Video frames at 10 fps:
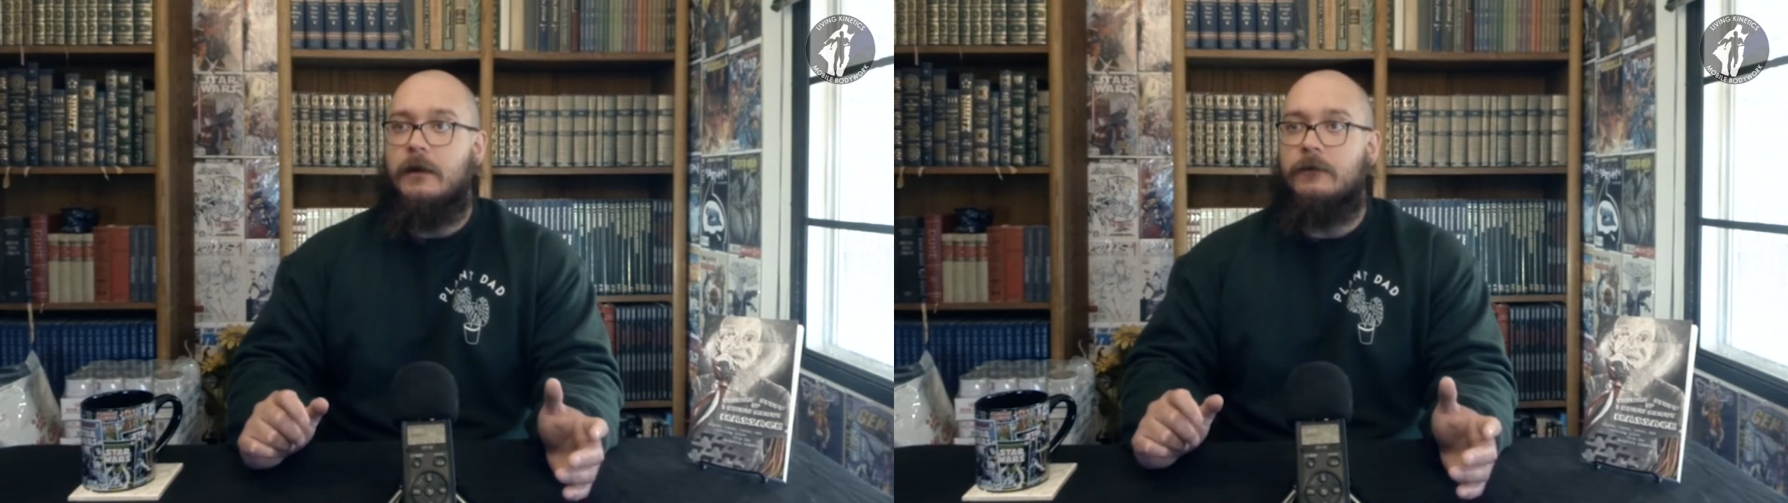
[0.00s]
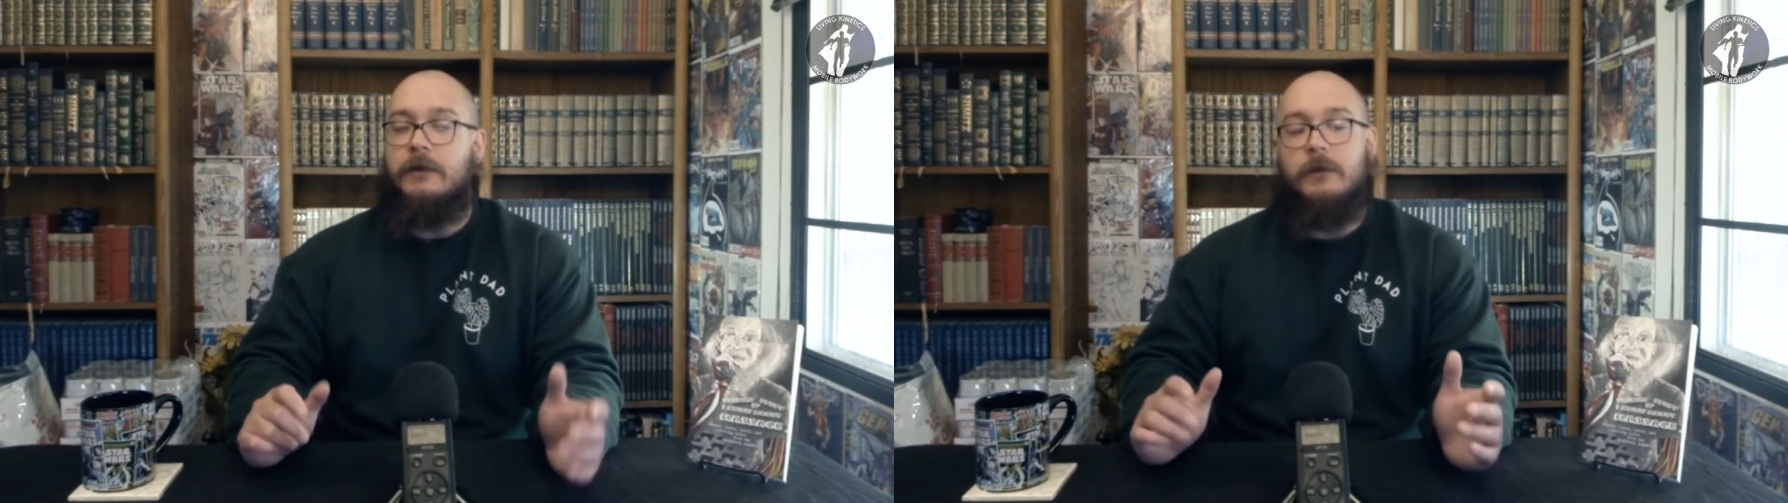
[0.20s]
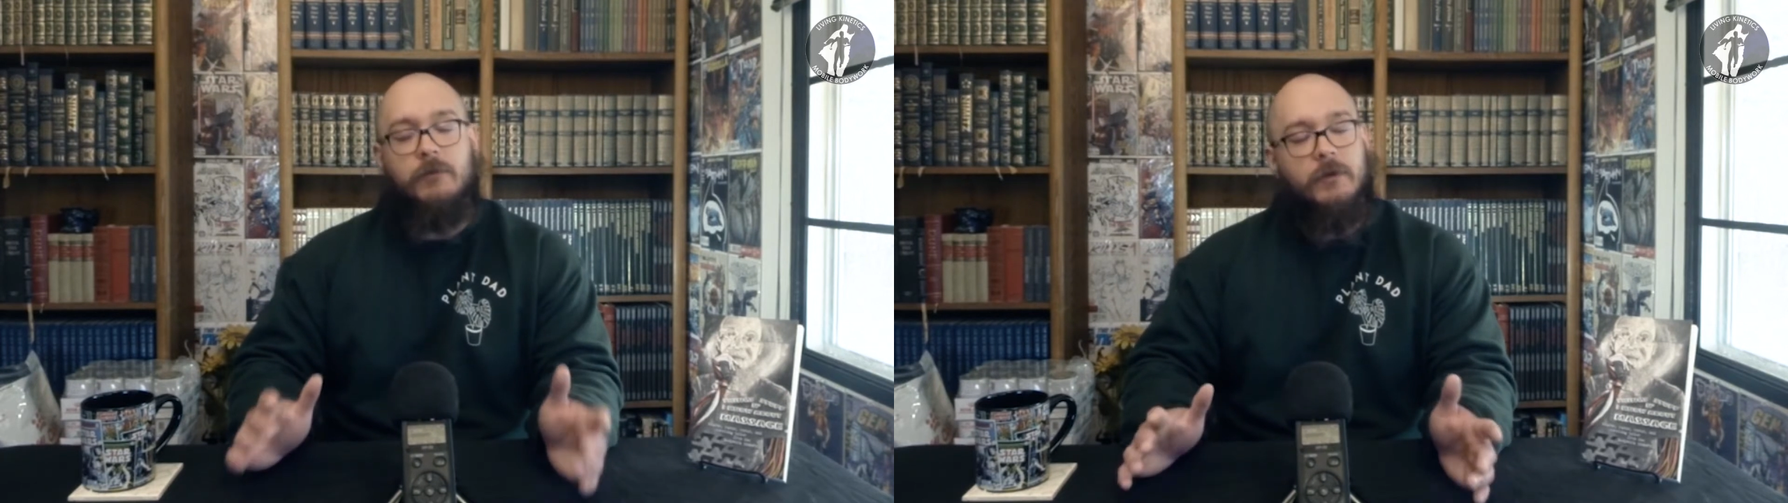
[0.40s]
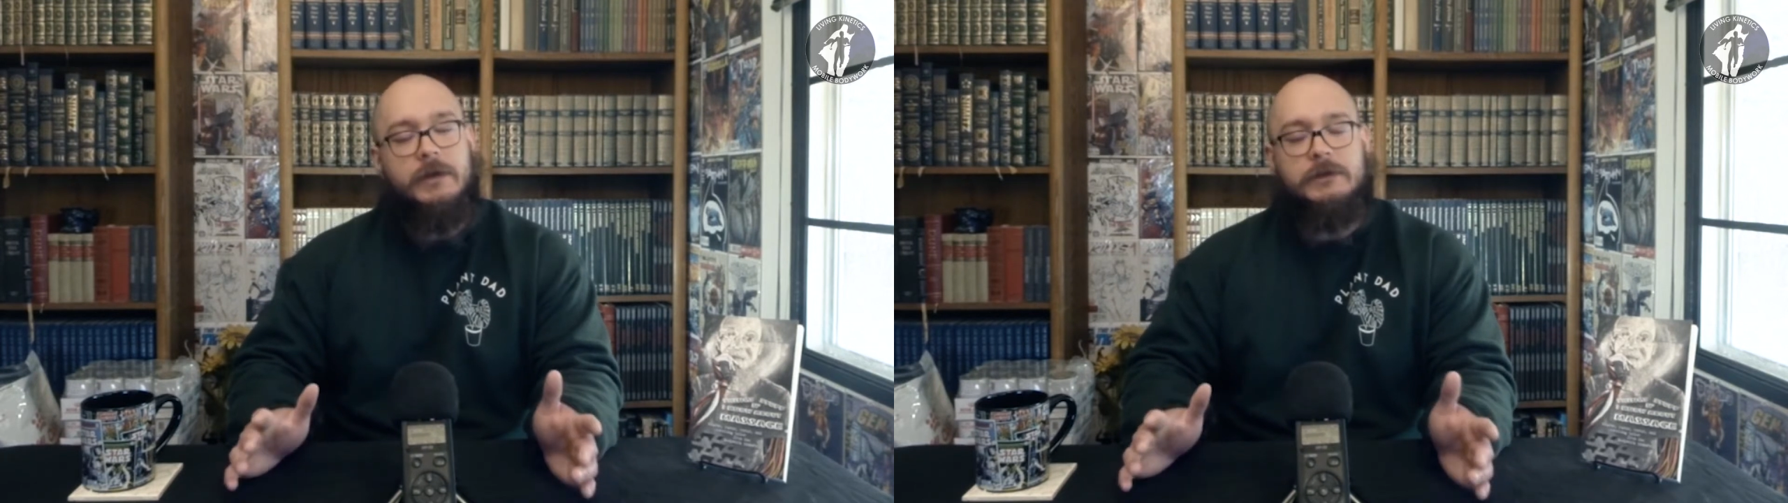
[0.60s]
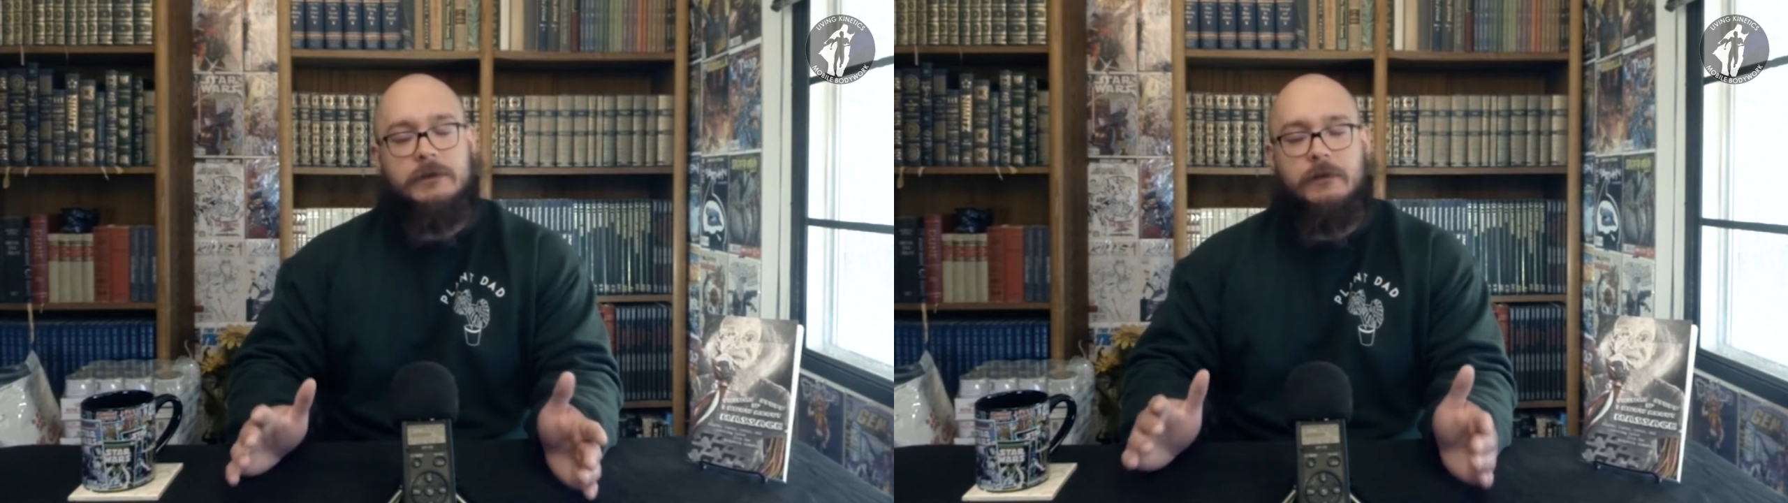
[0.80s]
really
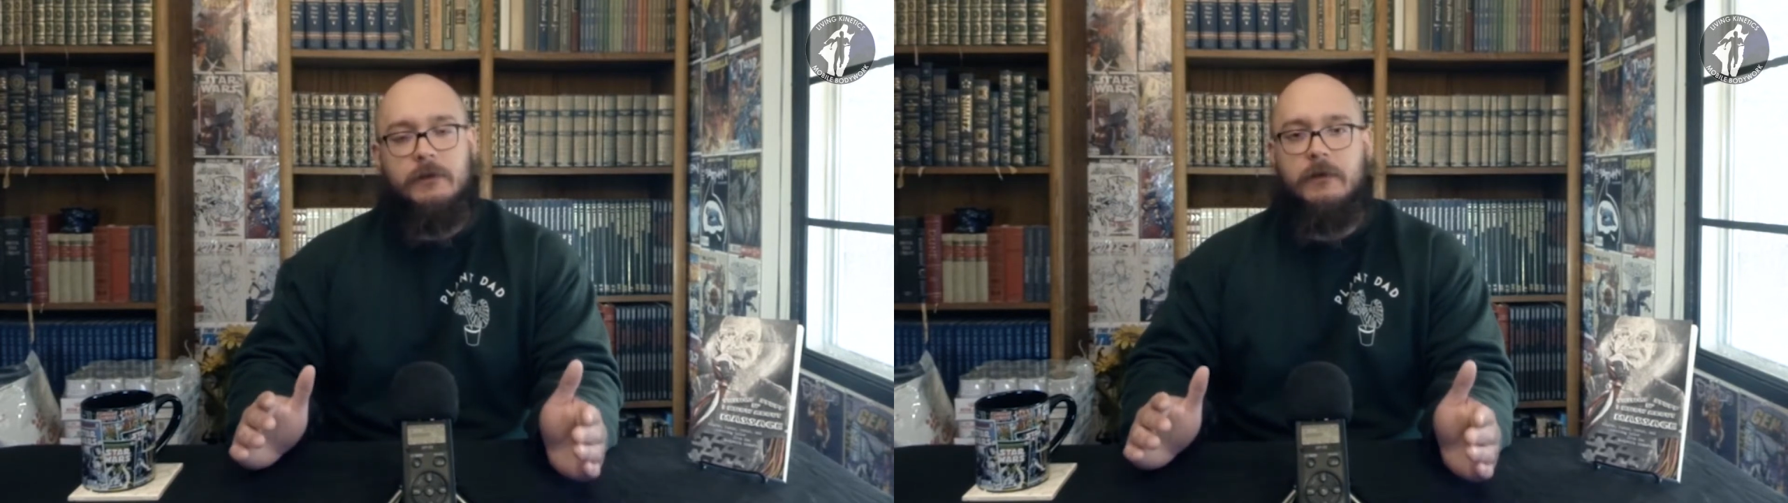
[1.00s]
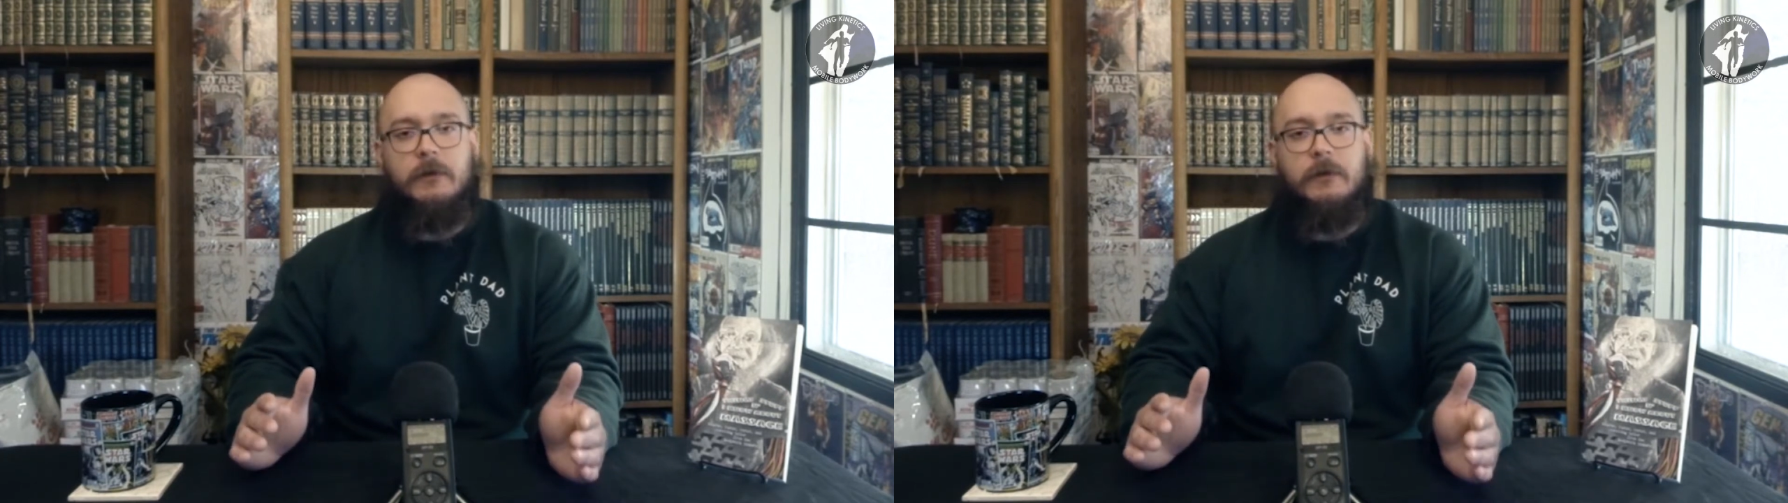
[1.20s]
bridged the